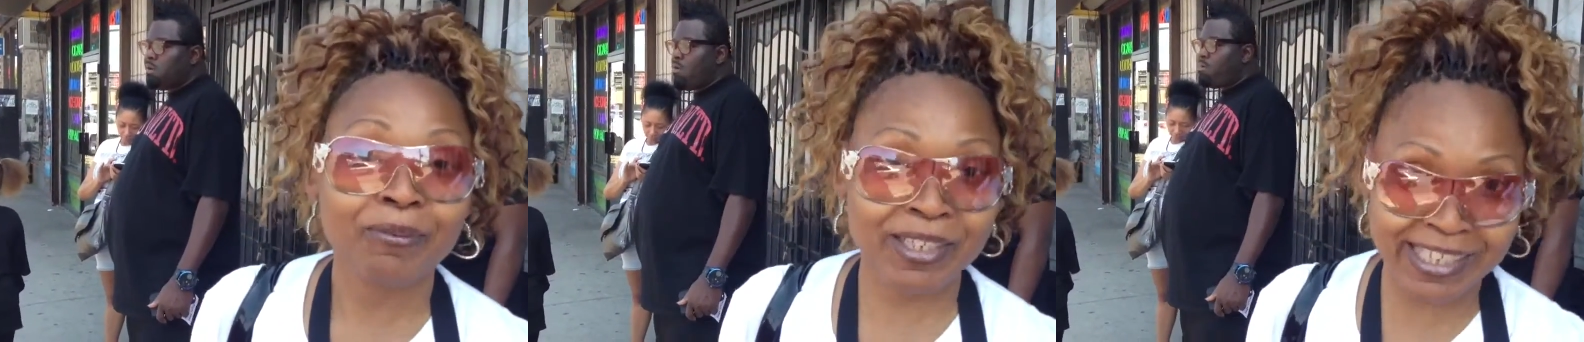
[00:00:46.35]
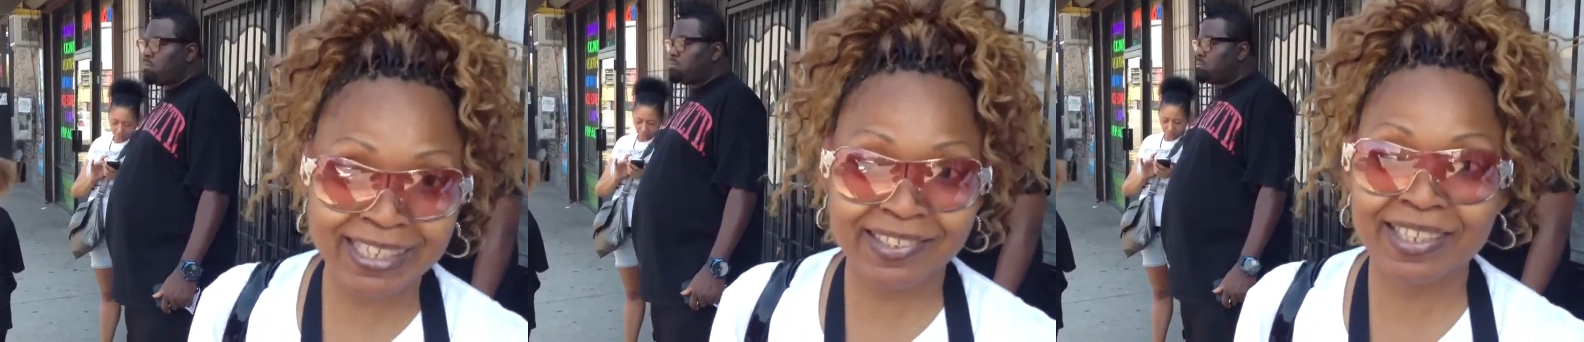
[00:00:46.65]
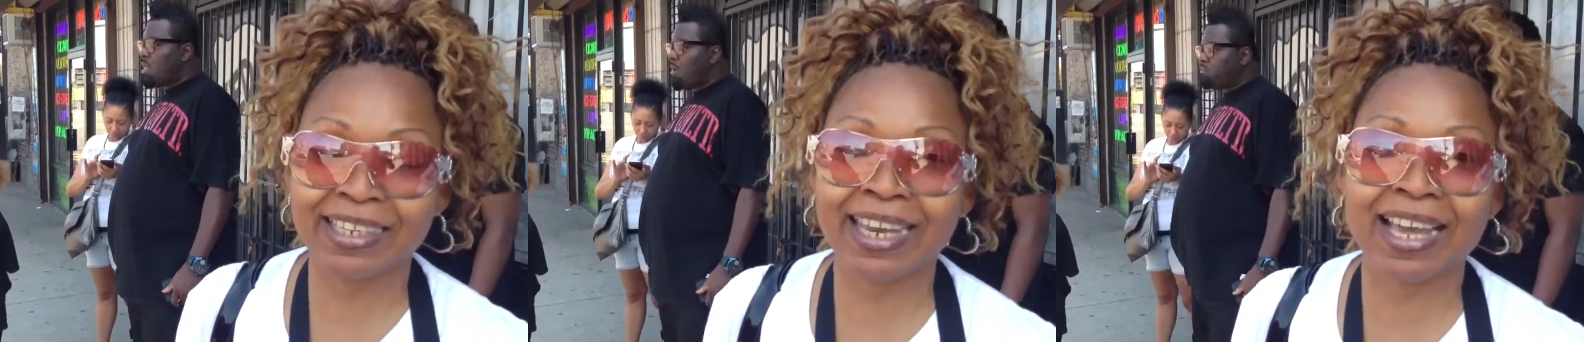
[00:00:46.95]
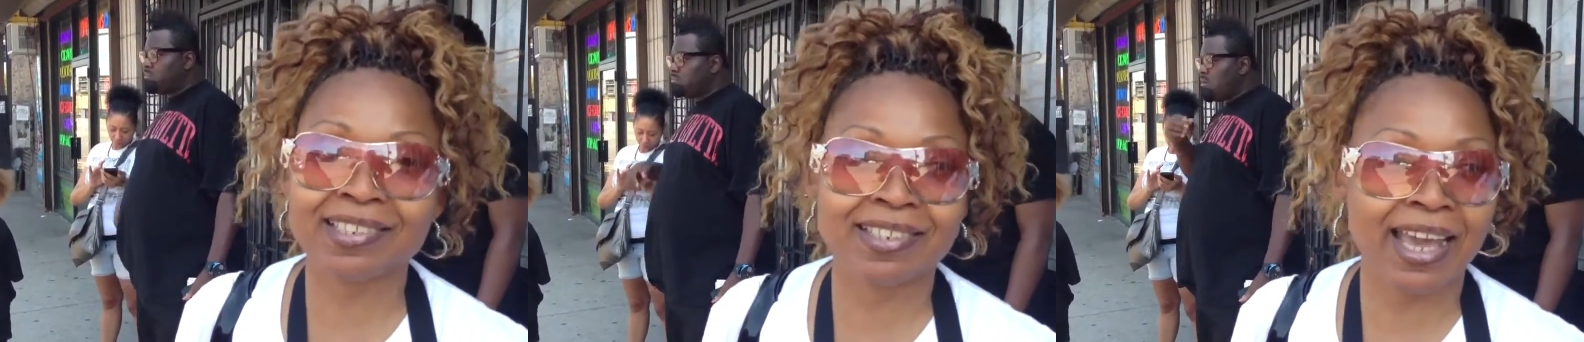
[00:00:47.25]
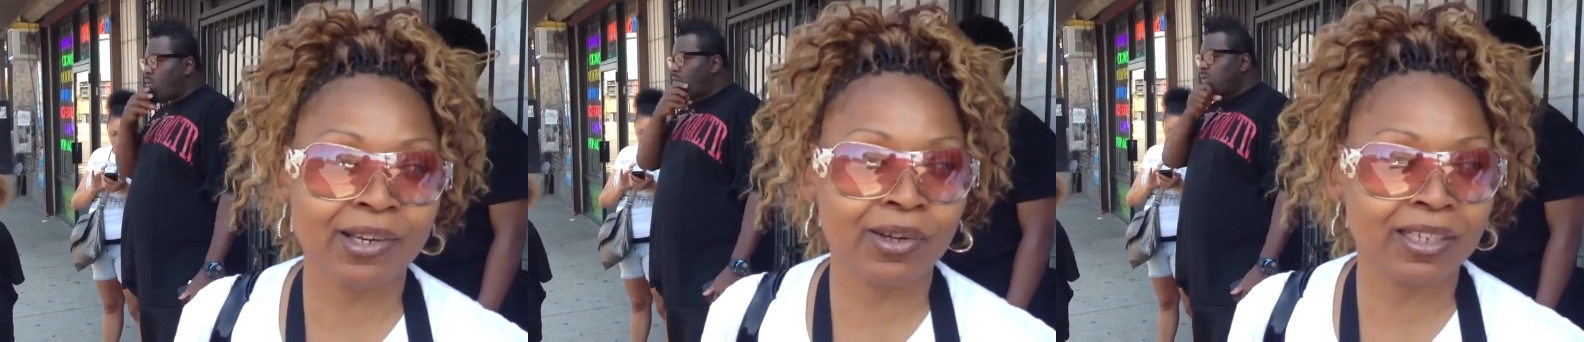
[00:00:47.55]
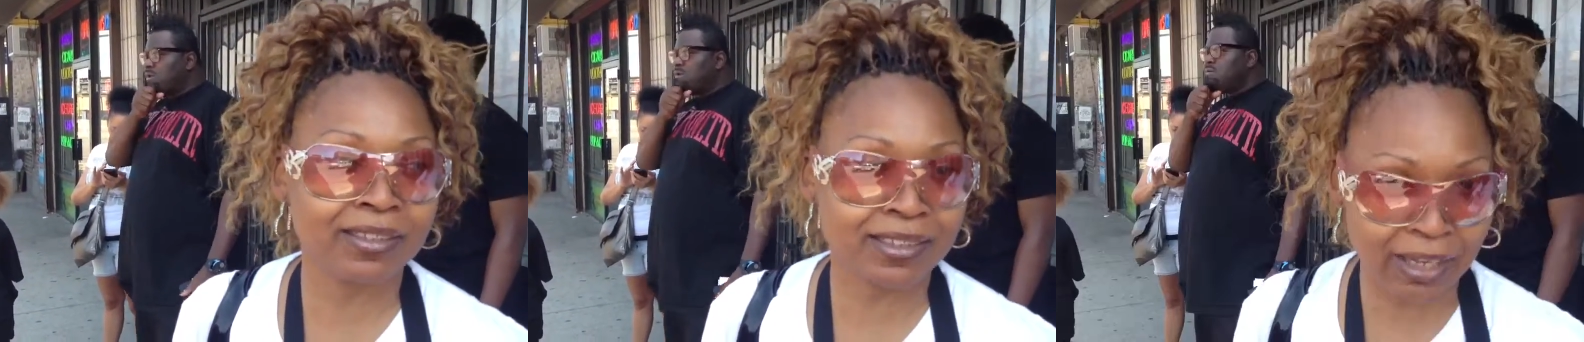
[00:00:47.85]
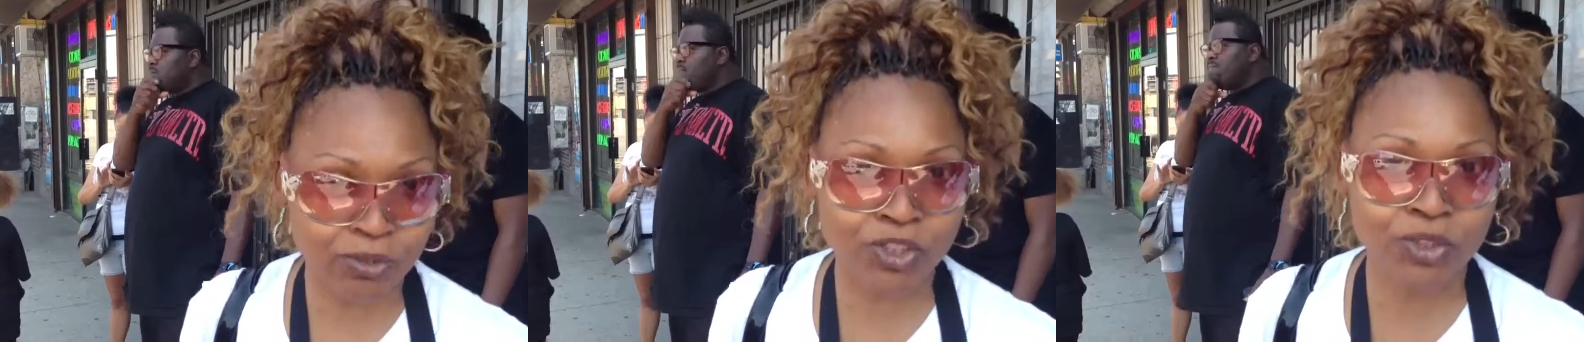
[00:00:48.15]
Speaker 1: We did see it last night on
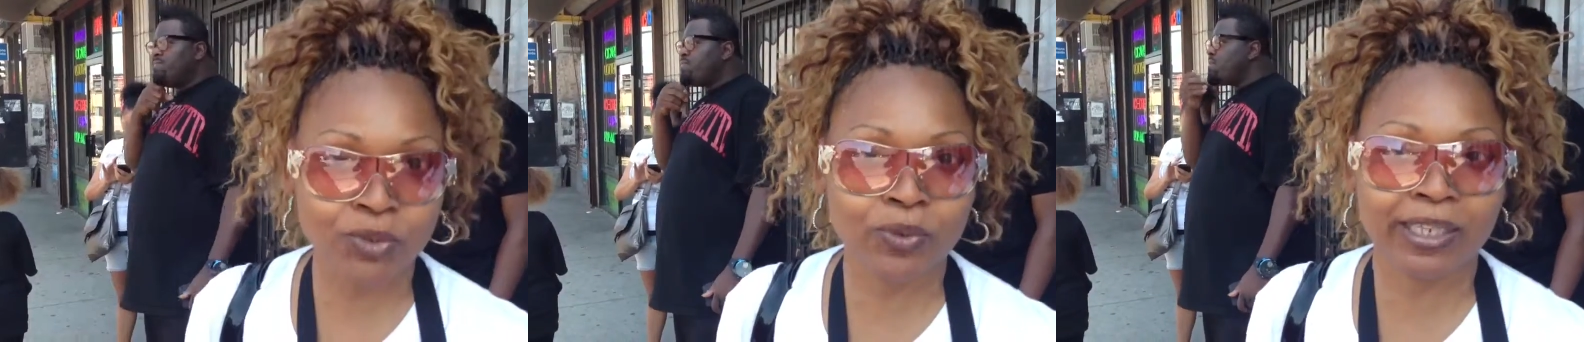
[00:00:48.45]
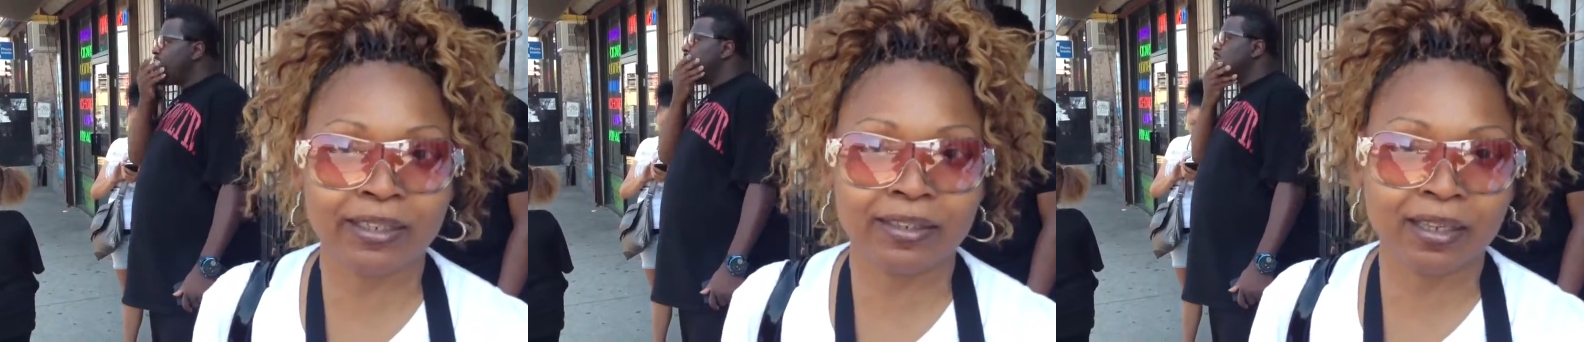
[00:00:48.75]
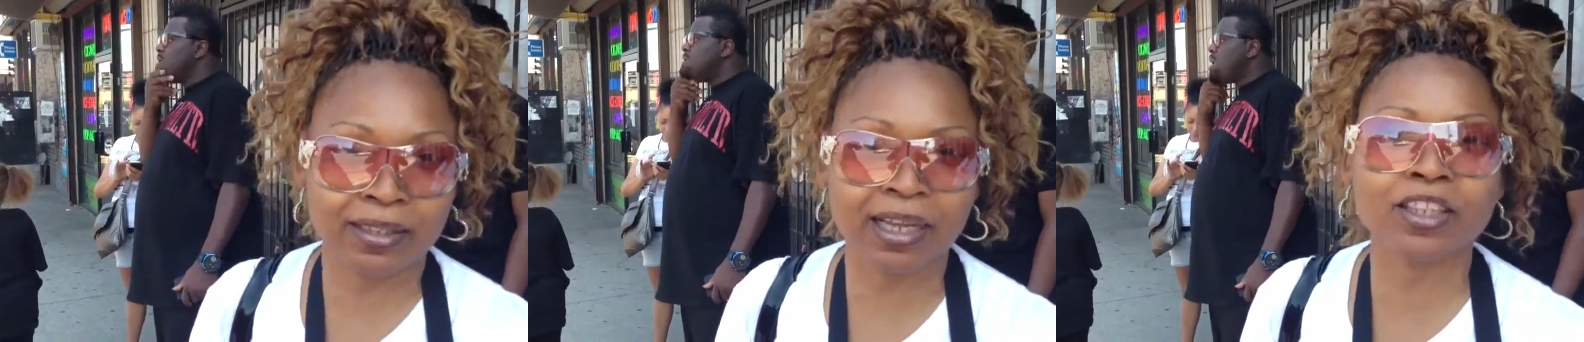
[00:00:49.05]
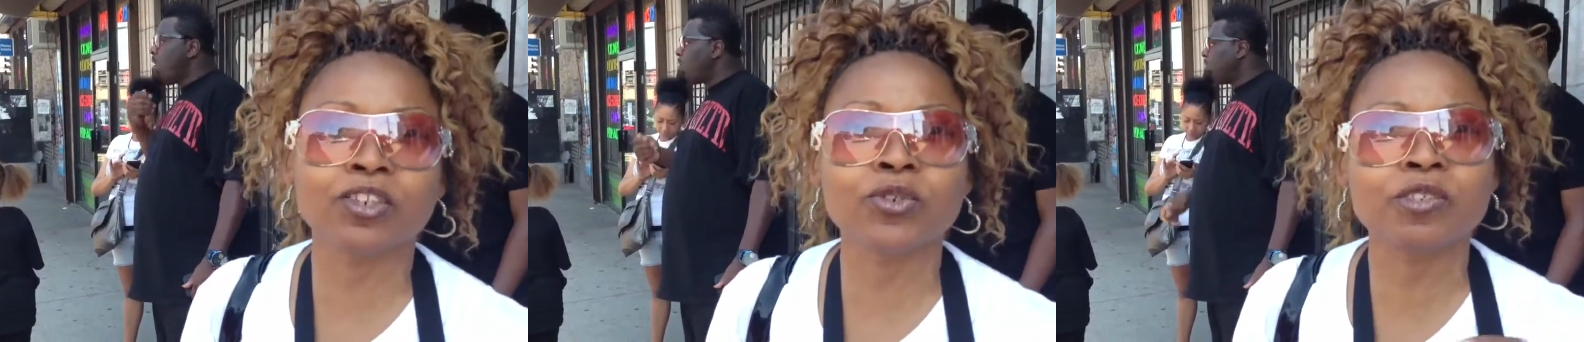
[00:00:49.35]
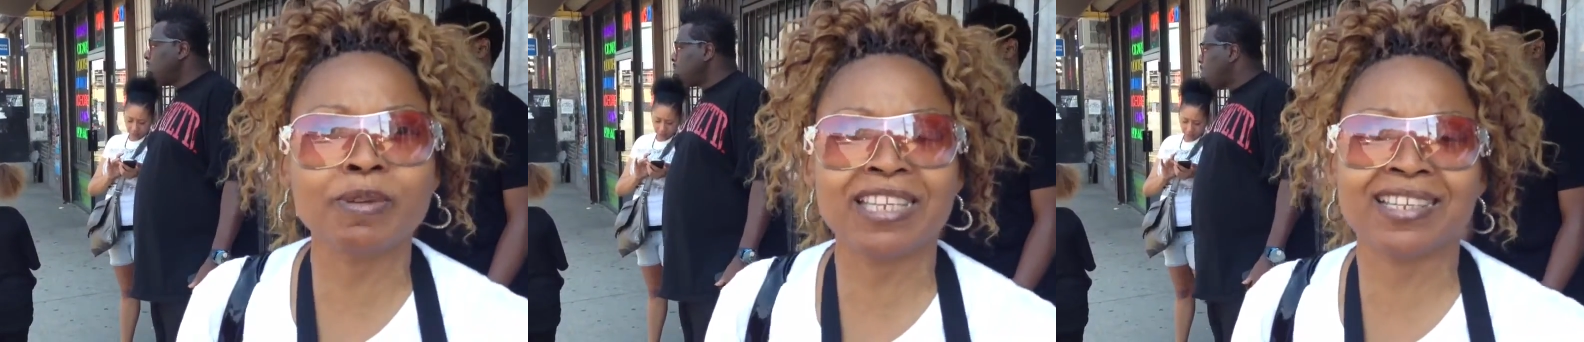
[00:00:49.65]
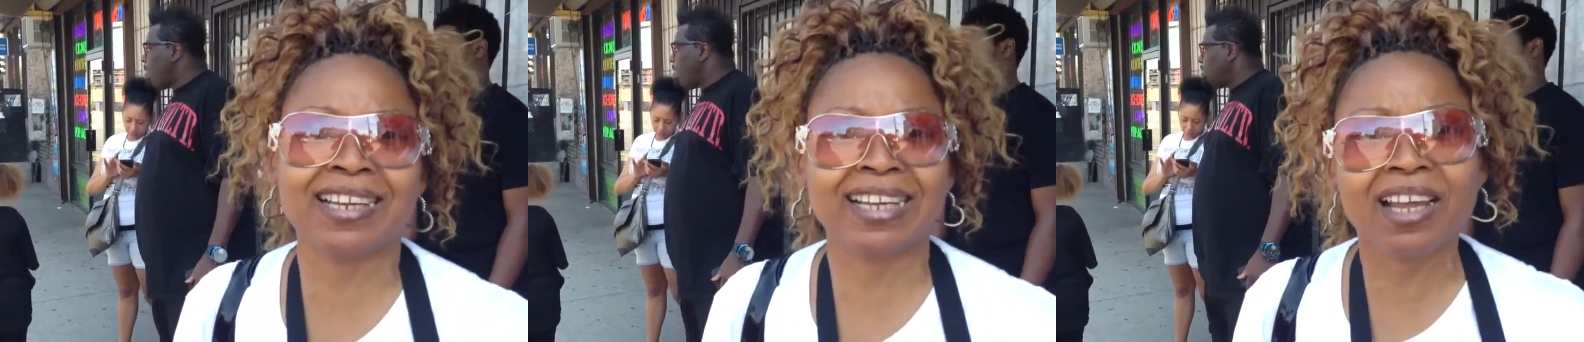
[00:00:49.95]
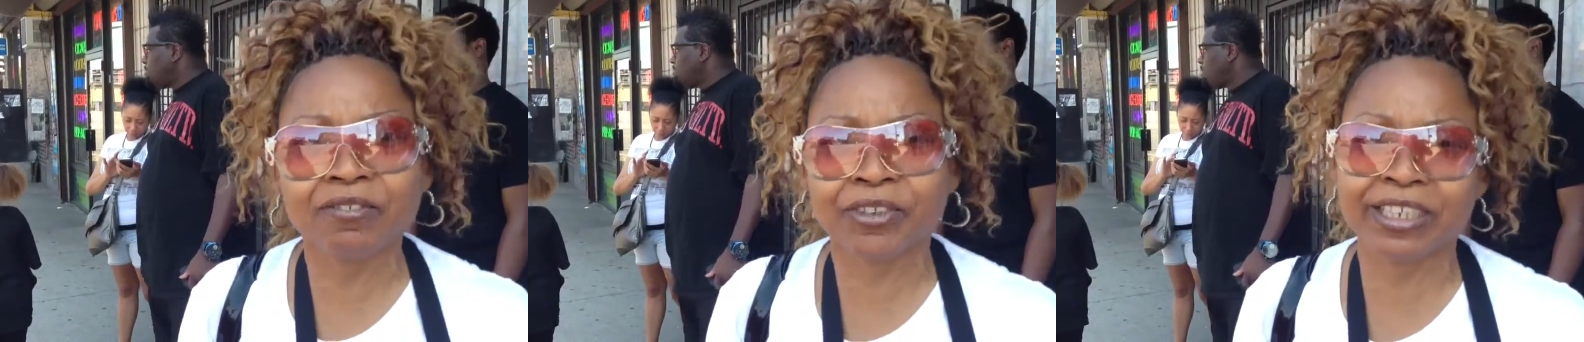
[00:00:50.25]
Channel 2 and the other news media that
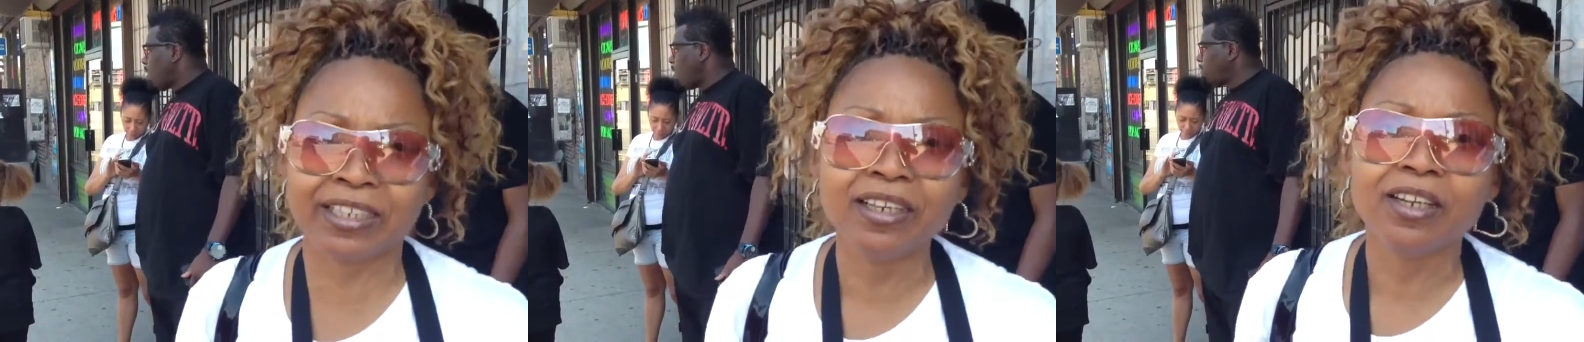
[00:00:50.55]
covered it.